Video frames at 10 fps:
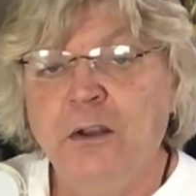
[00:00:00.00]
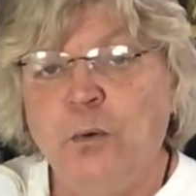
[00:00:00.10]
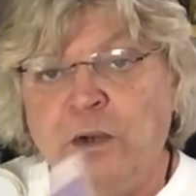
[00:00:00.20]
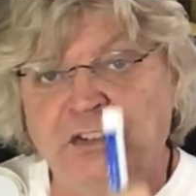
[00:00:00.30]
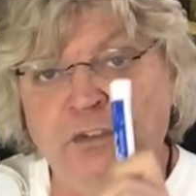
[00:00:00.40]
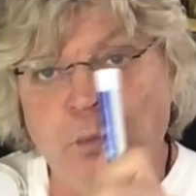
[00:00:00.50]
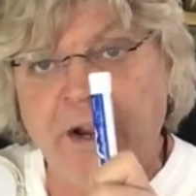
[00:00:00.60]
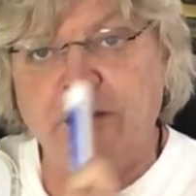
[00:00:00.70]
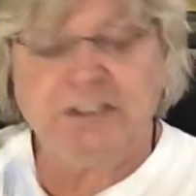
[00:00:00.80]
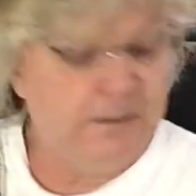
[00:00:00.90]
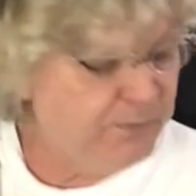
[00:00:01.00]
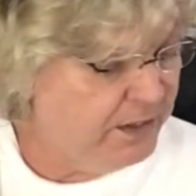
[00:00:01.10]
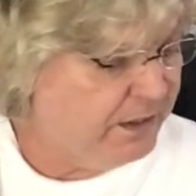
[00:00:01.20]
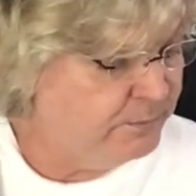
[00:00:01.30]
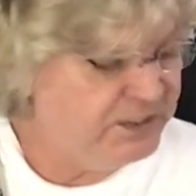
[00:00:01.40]
which is where
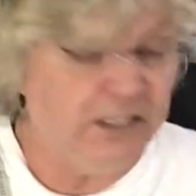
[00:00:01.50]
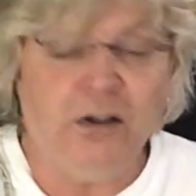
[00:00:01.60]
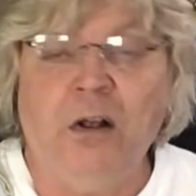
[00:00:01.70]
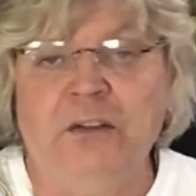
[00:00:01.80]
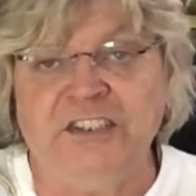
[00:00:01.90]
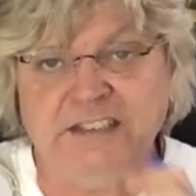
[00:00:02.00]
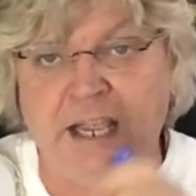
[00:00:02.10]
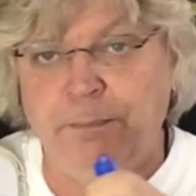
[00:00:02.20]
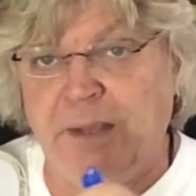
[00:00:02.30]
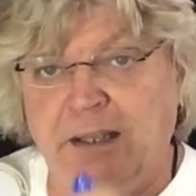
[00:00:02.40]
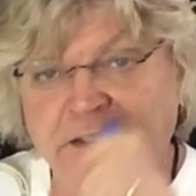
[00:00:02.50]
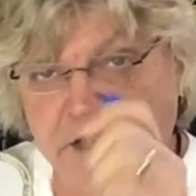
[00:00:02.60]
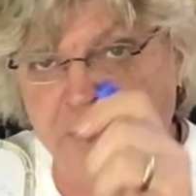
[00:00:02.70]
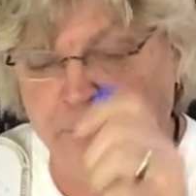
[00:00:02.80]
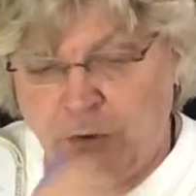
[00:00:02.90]
something comes in called sniping,
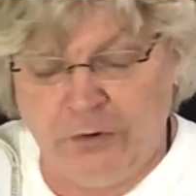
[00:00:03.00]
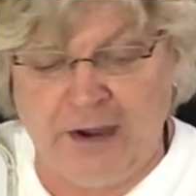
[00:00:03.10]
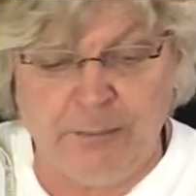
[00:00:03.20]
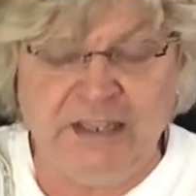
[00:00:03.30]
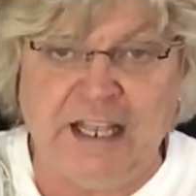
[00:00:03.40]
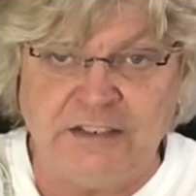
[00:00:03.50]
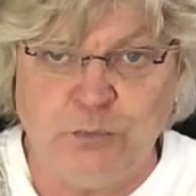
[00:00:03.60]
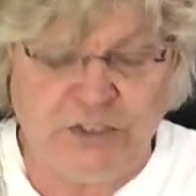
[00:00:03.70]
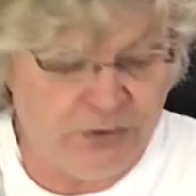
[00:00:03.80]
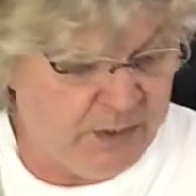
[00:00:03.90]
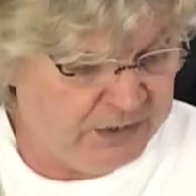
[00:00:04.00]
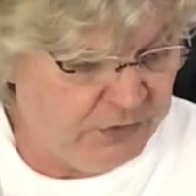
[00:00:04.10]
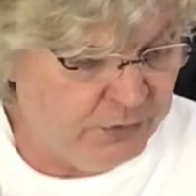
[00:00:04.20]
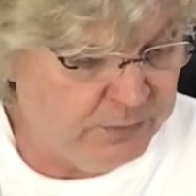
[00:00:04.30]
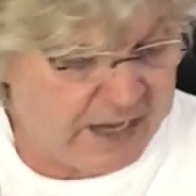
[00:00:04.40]
snipe program, and that's what you want to do.